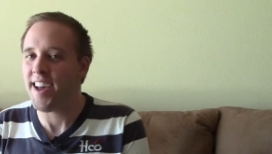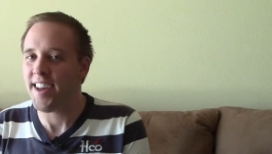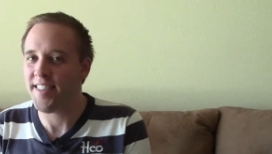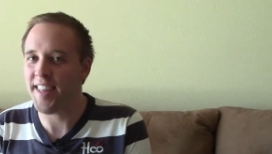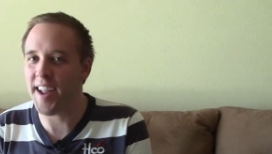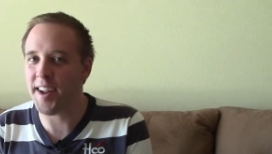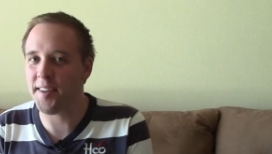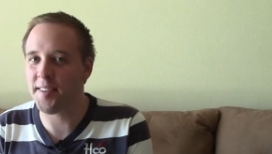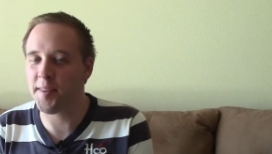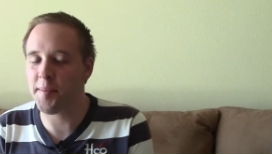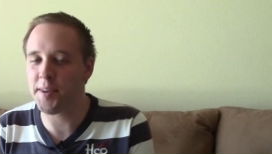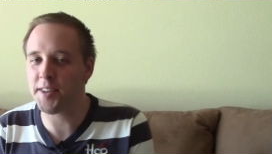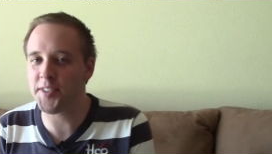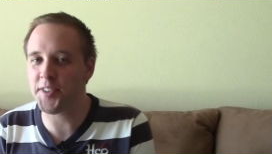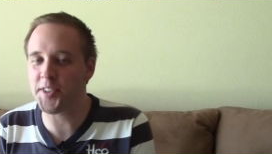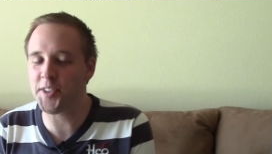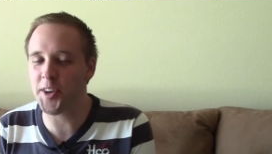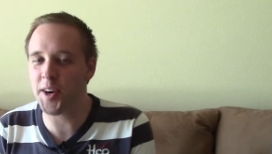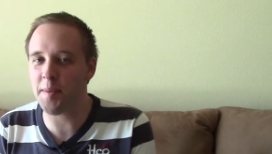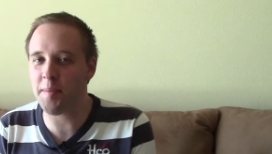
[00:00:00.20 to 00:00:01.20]
Thank you so much
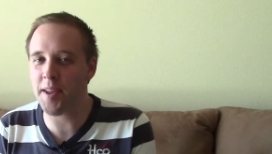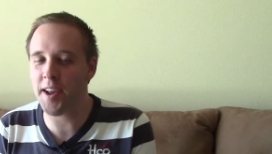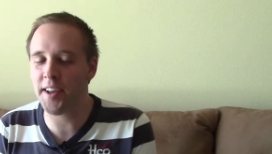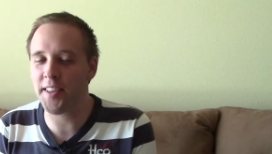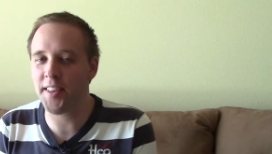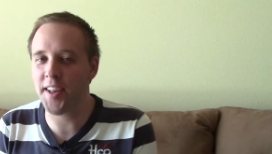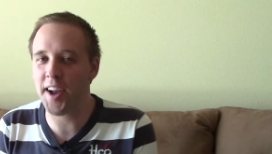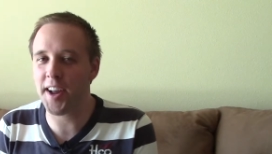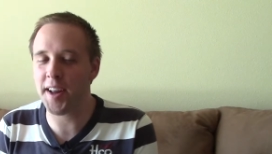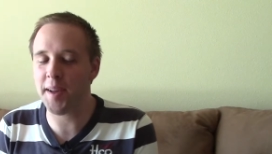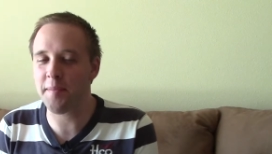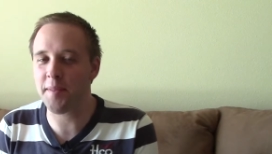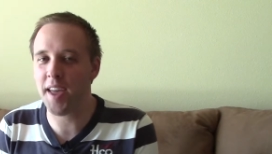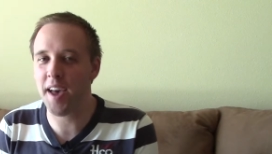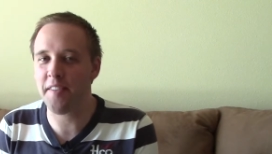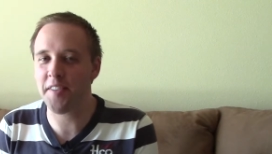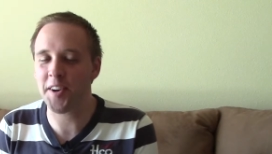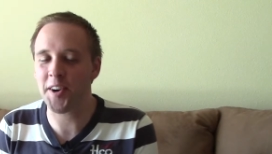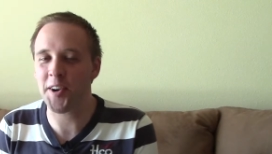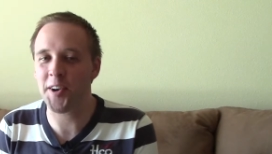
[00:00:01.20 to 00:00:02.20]
for joining me online. I'm
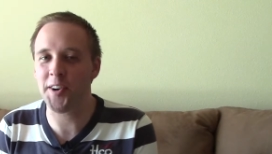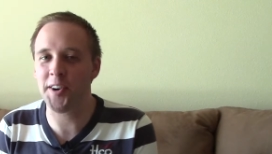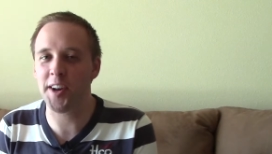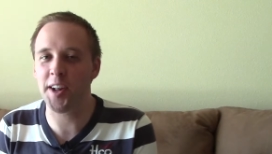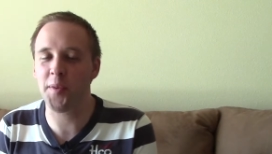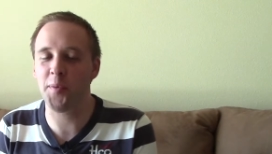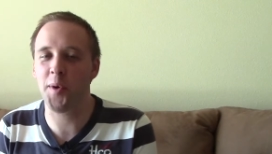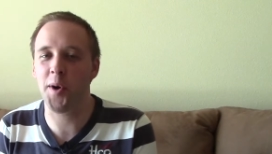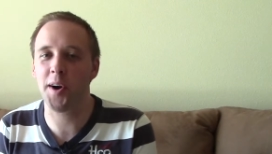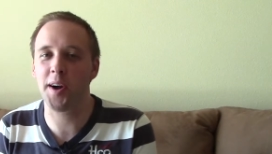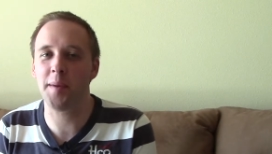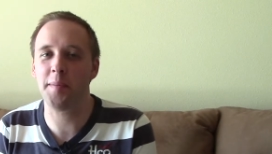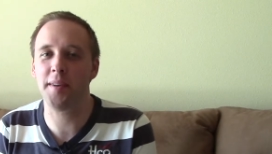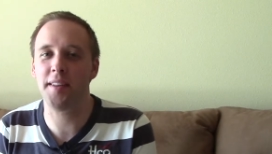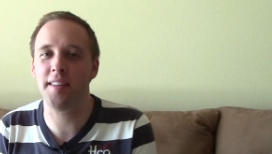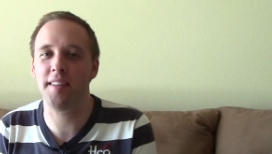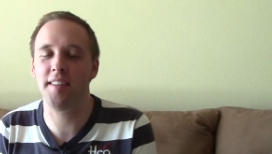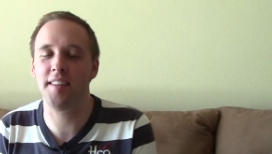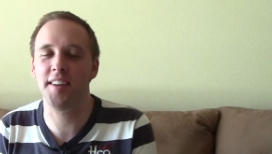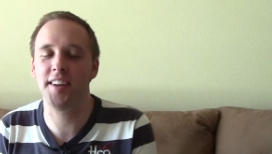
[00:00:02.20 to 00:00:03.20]
Kevin Hurd, and welcome
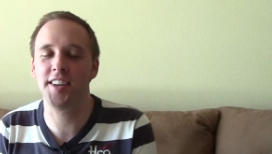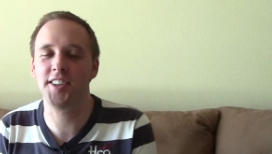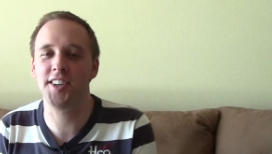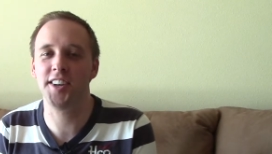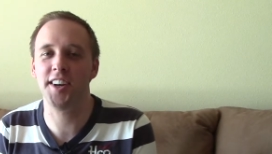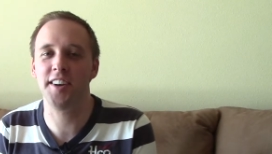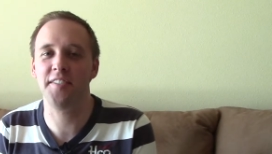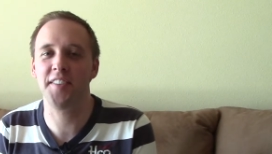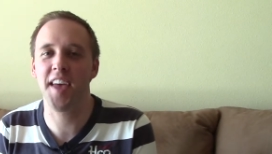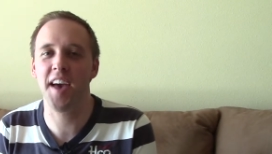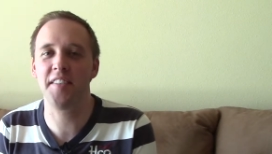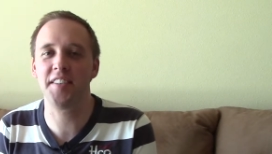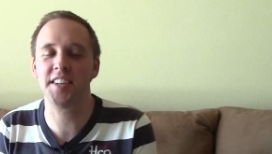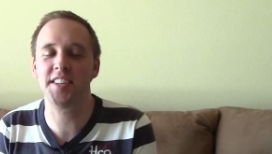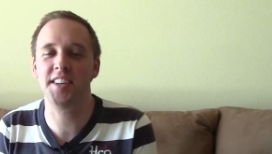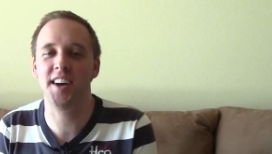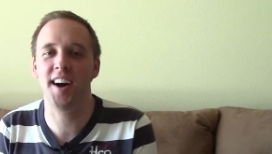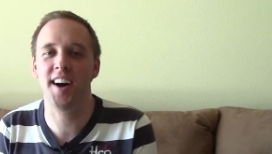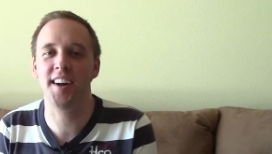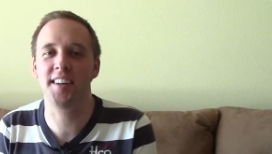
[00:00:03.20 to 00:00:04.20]
to this edition of
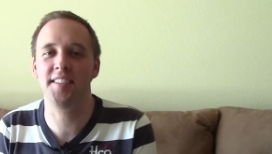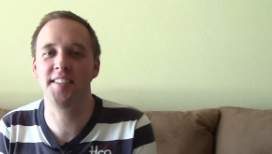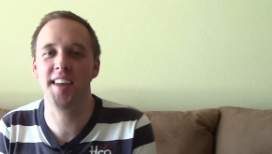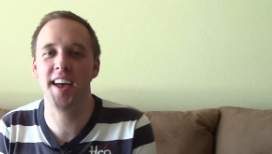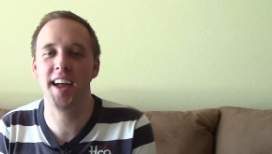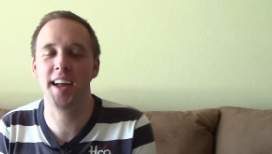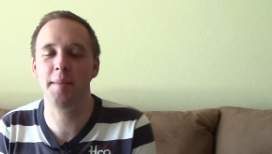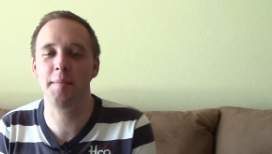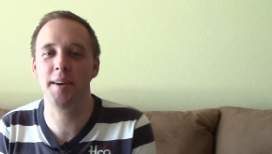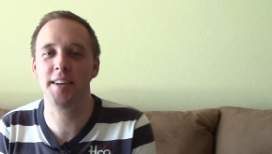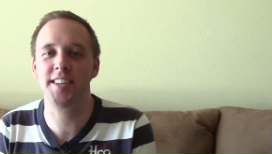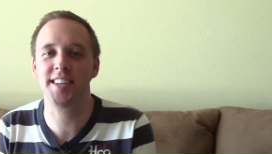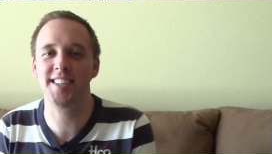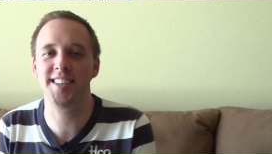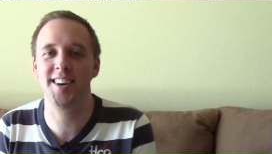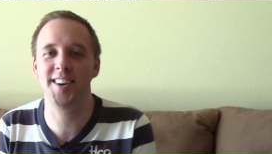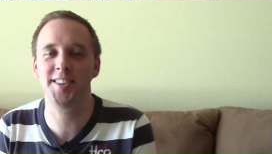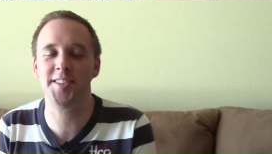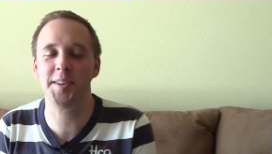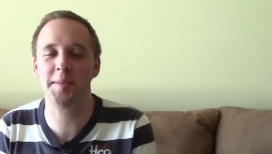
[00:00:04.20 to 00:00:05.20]
Kevin Talks Tech, my
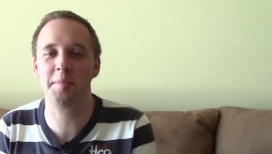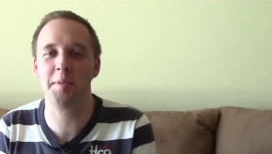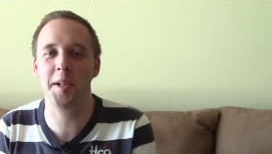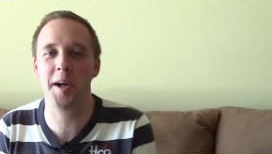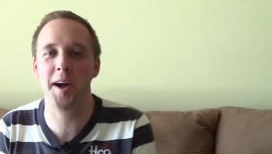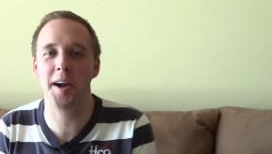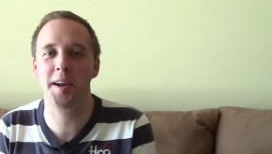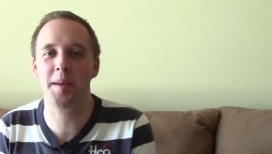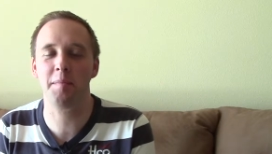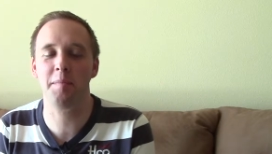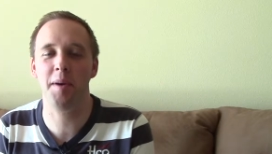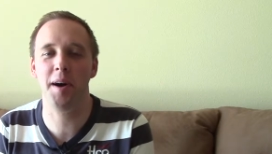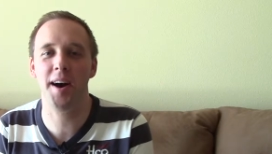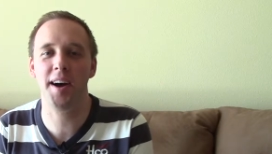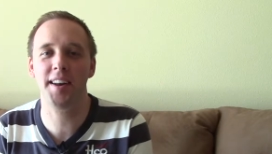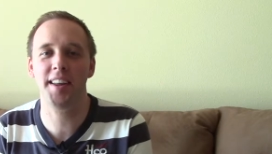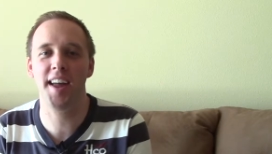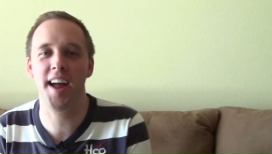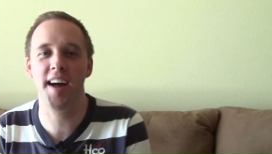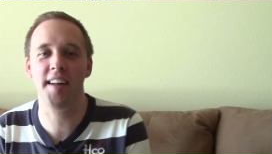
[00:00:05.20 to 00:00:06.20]
technology blog and
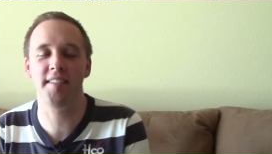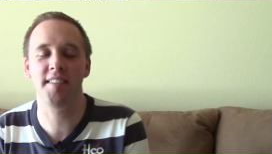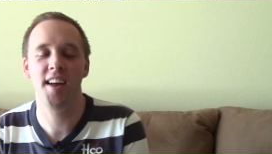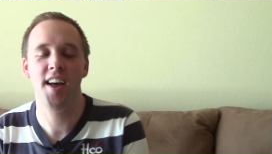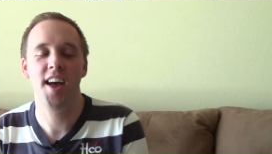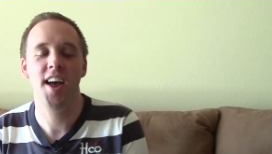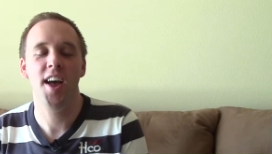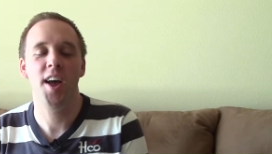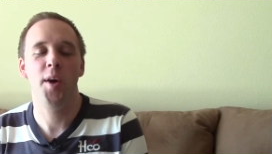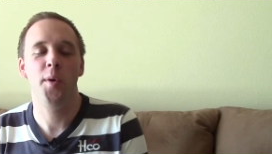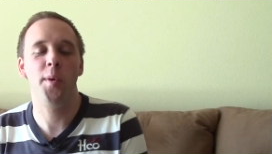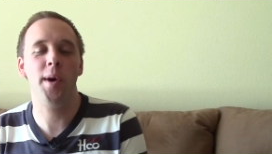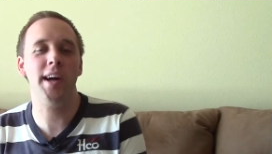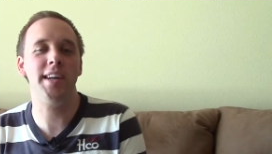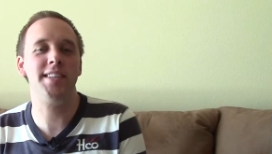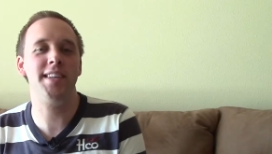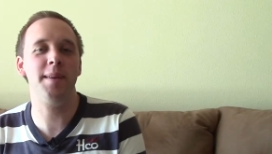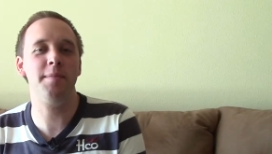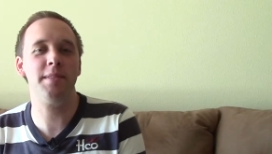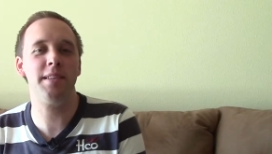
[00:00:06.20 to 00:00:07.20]
podcast where I
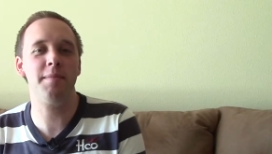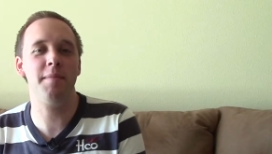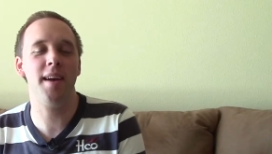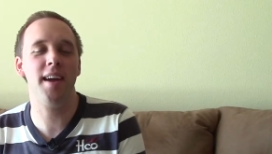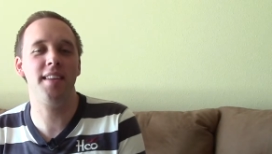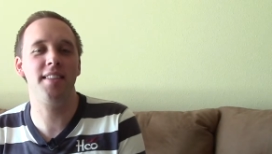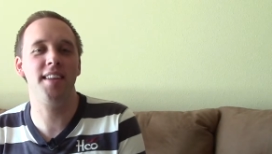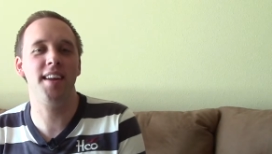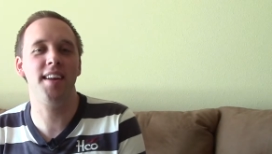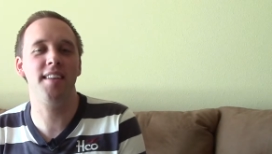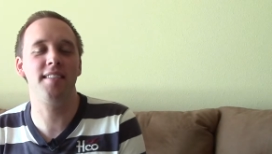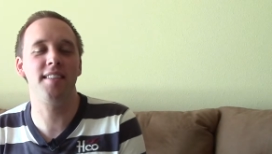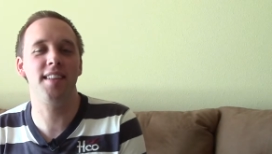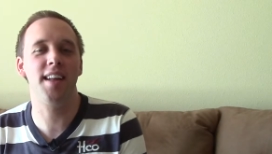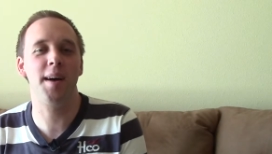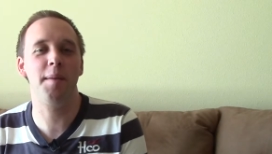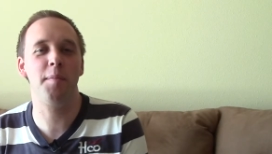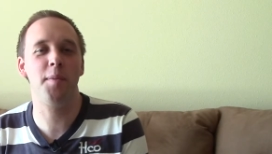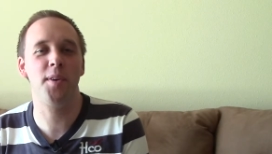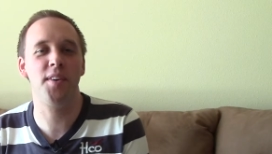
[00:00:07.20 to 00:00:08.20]
attempt to make things a
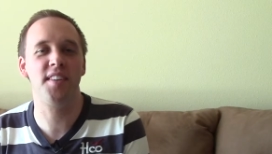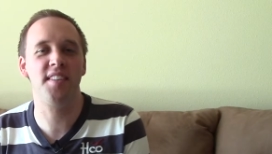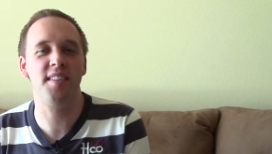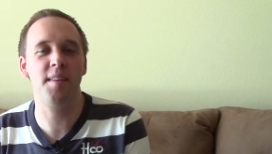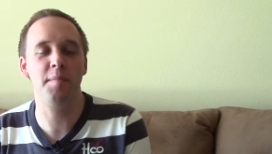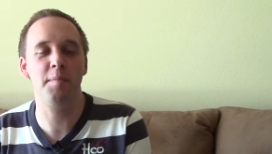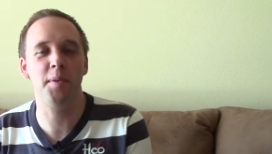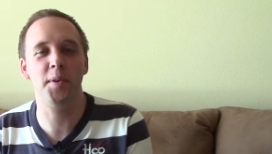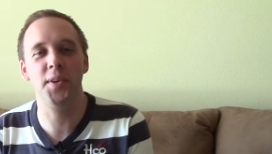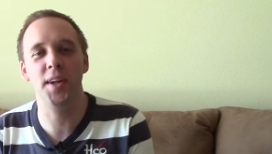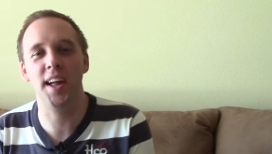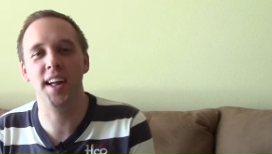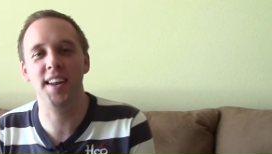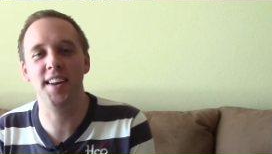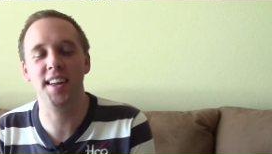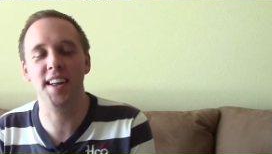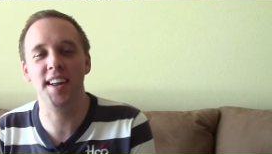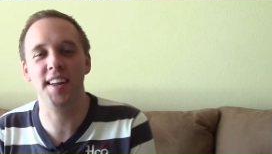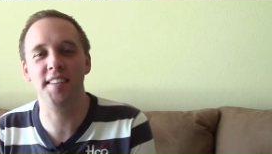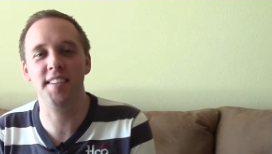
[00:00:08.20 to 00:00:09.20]
lot more simple
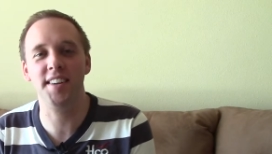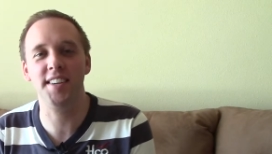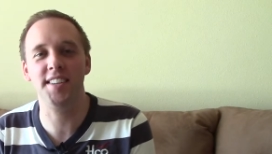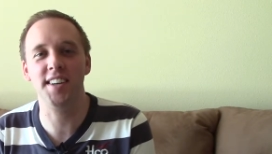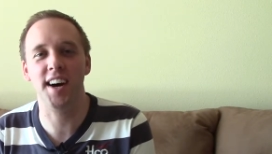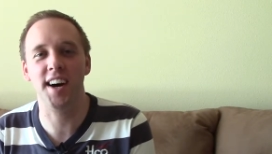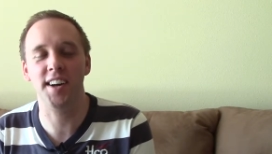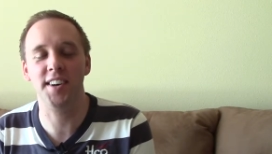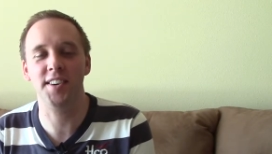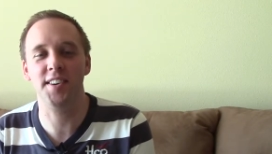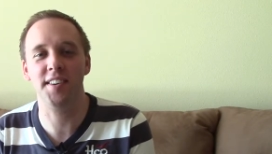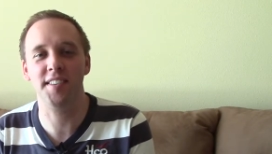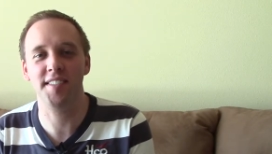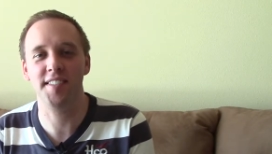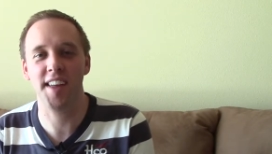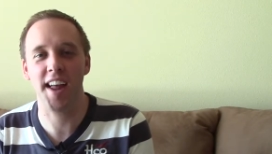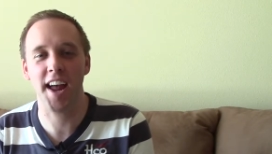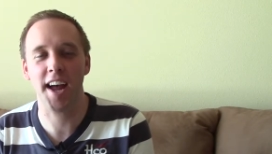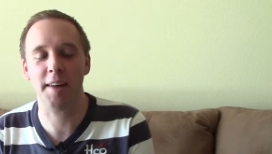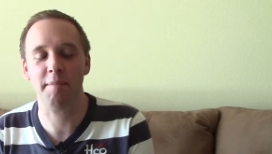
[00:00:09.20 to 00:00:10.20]
and easy to
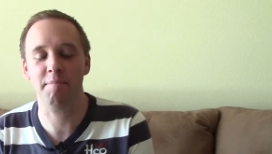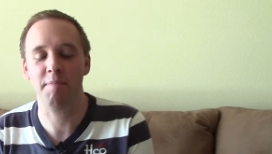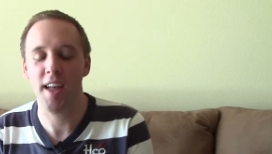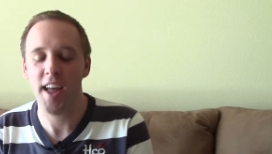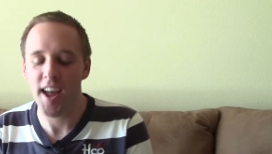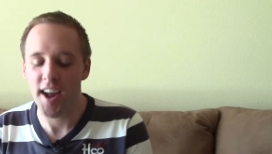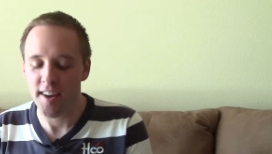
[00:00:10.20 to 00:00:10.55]
understand.